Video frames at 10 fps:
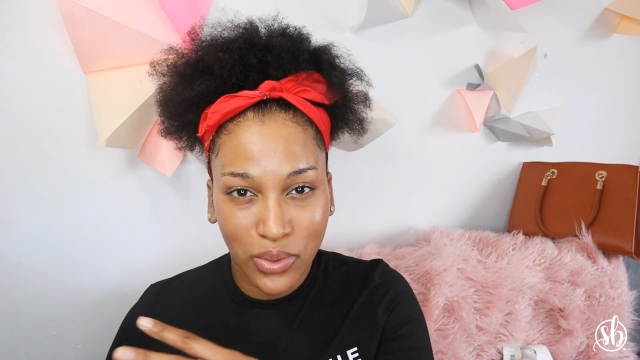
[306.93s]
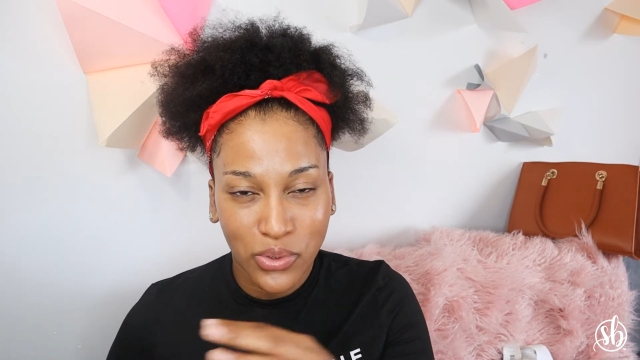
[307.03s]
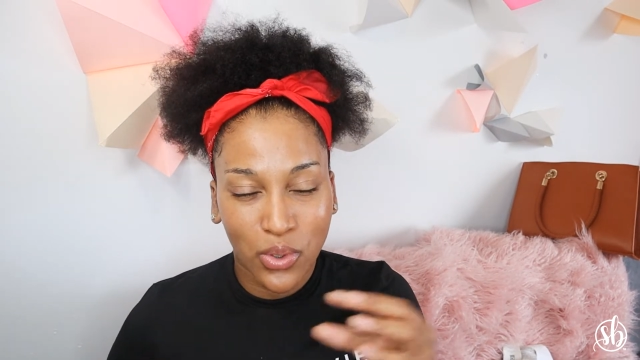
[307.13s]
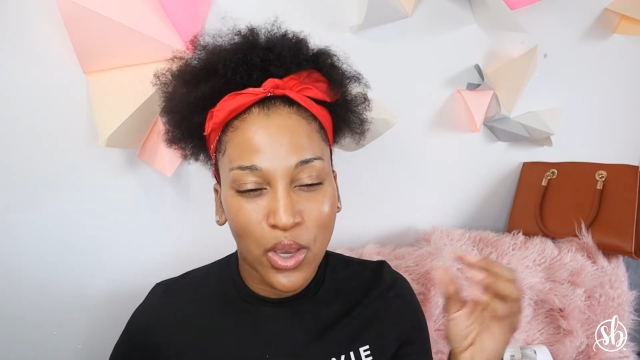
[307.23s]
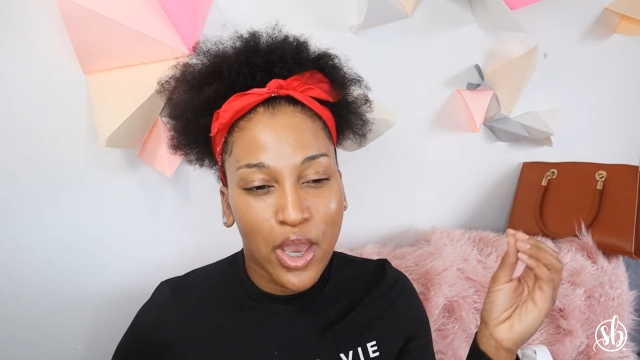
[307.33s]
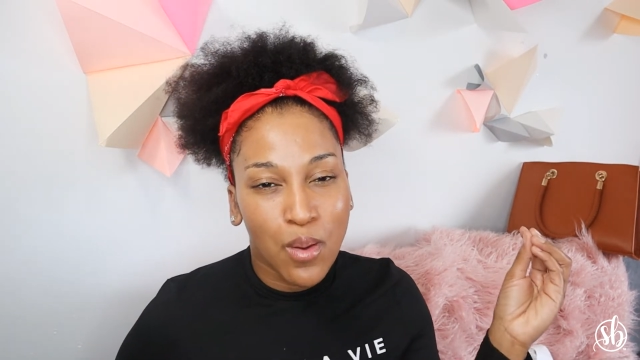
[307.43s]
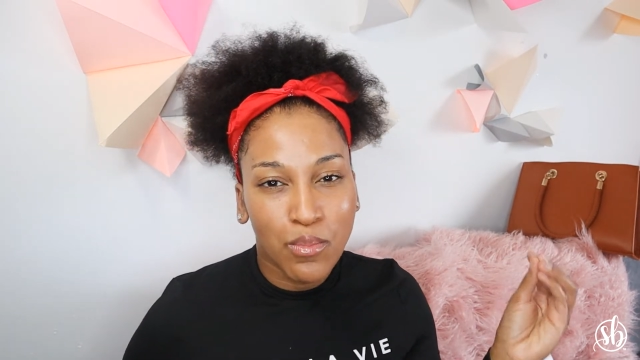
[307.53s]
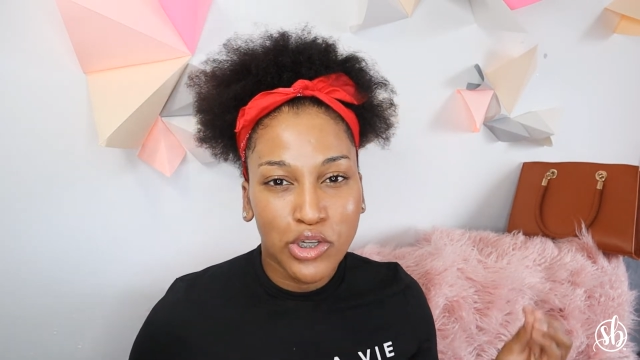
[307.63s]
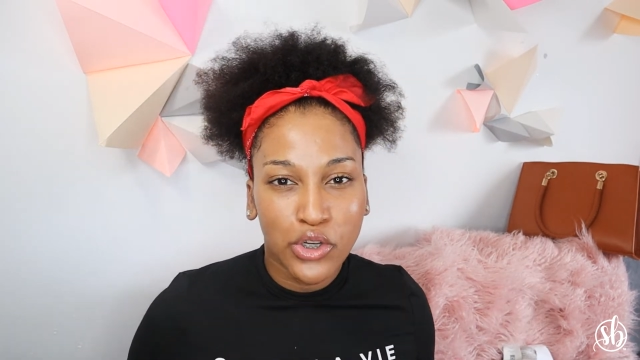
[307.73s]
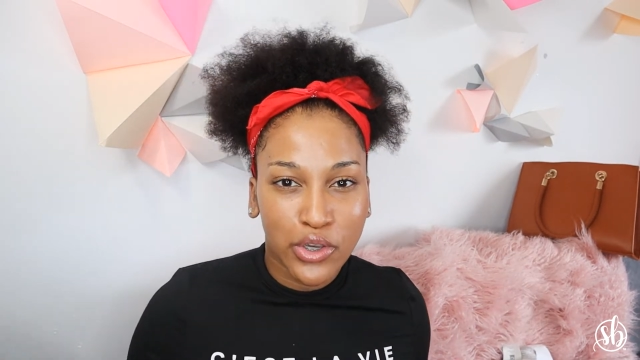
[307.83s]
So
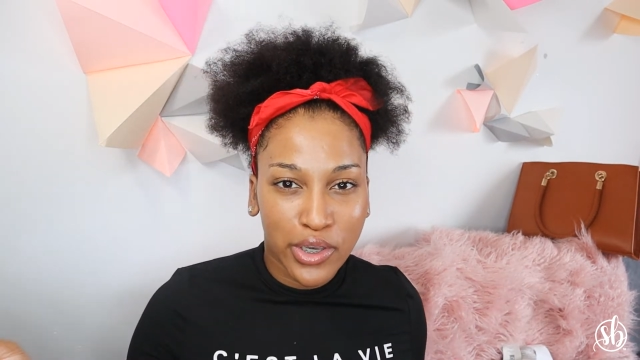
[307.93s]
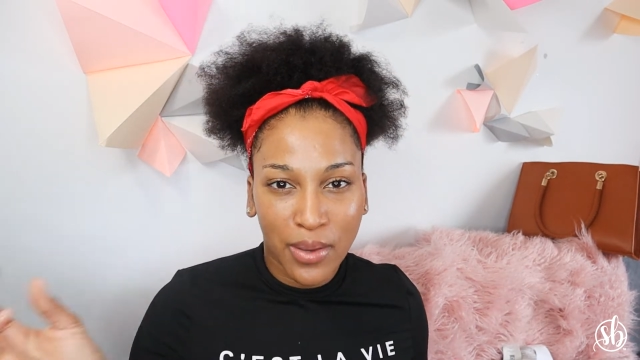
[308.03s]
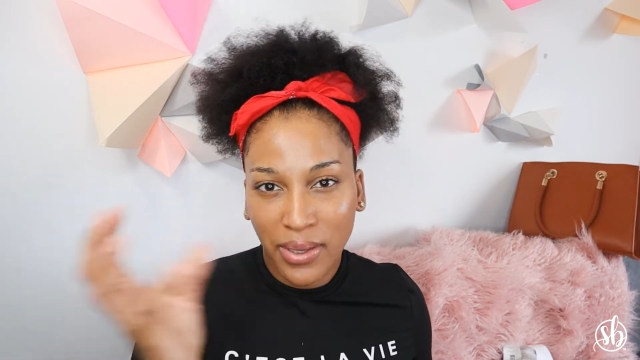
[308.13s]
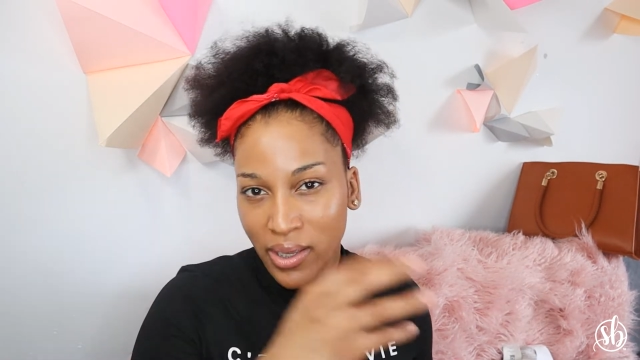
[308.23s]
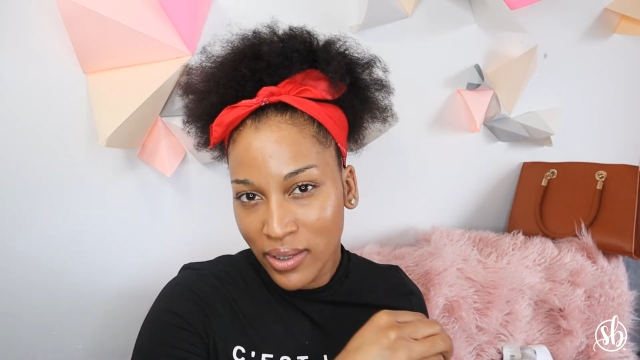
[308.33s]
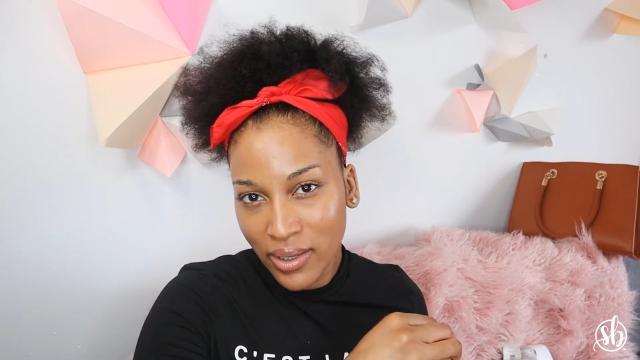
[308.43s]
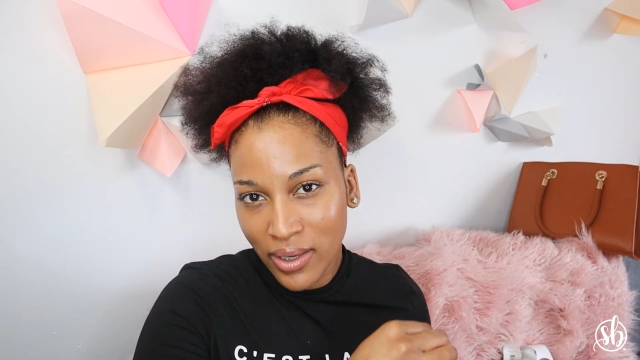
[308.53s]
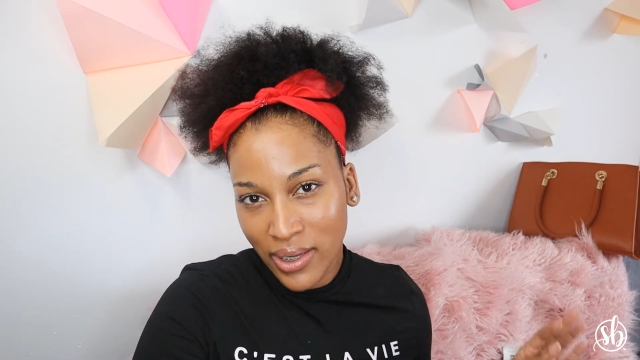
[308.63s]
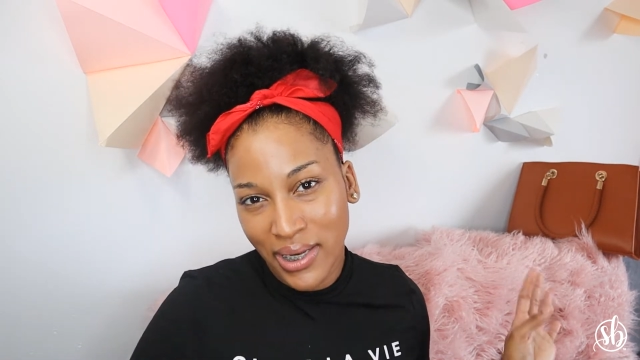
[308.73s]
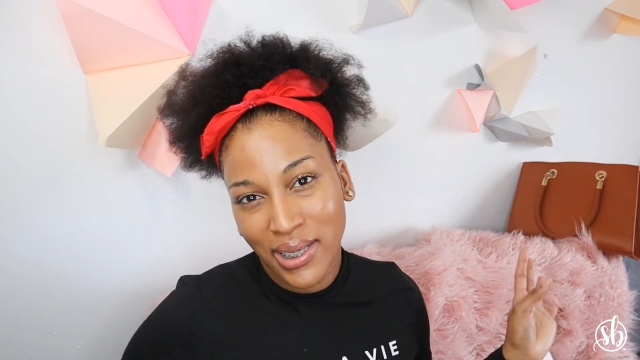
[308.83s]
moisture can come in
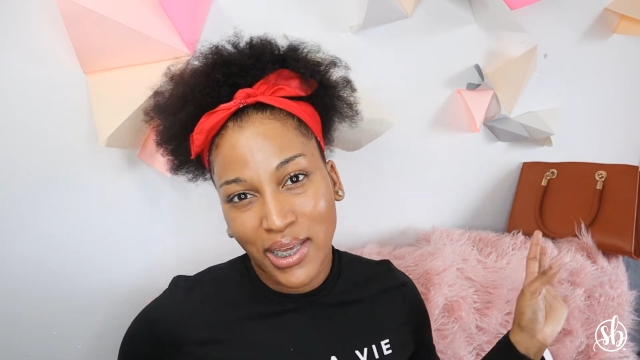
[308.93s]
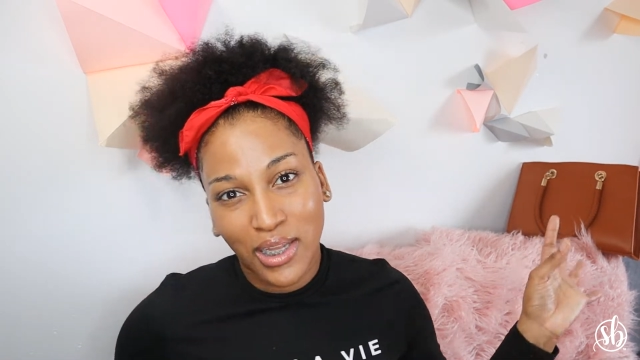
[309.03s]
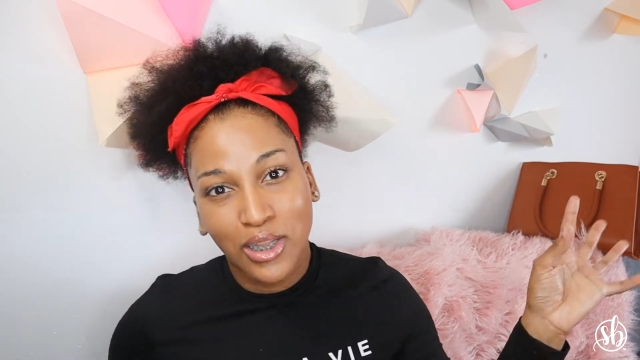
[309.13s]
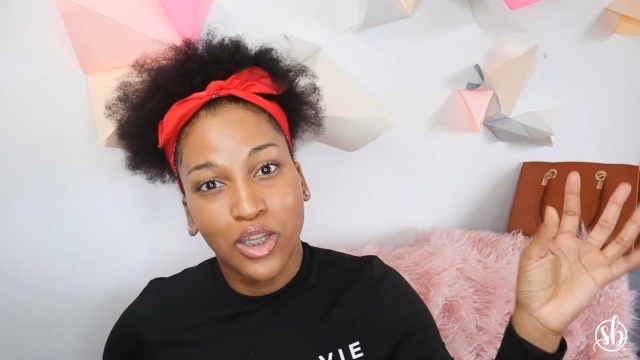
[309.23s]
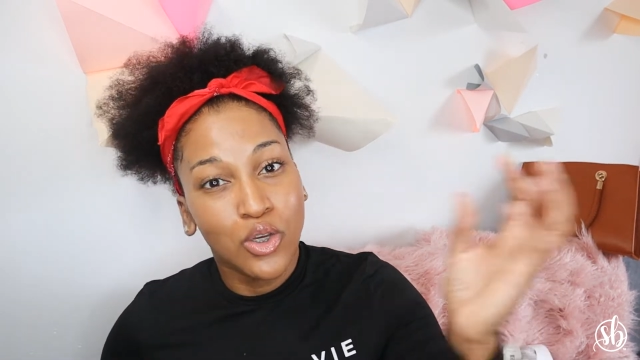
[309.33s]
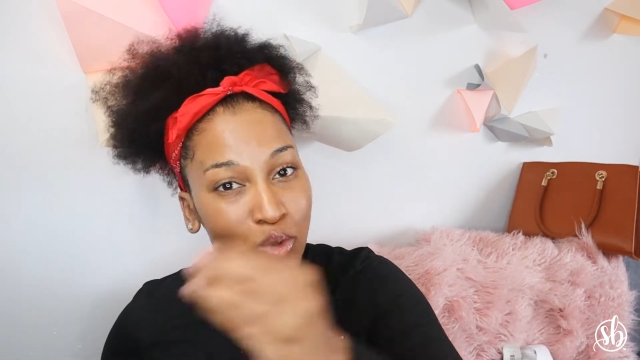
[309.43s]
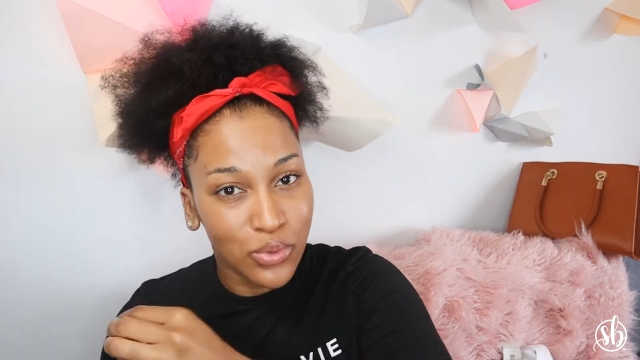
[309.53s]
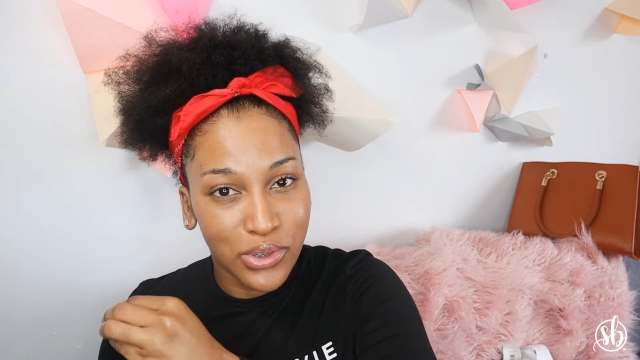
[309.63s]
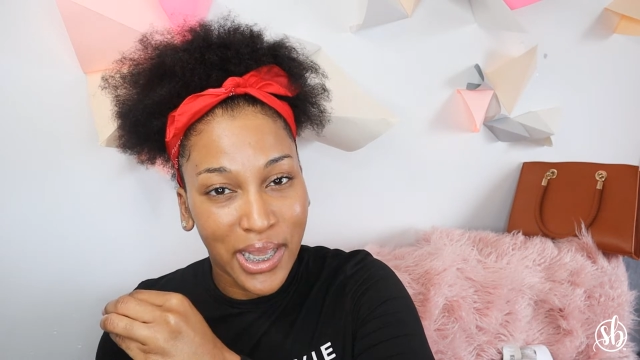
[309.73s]
good and it can lose.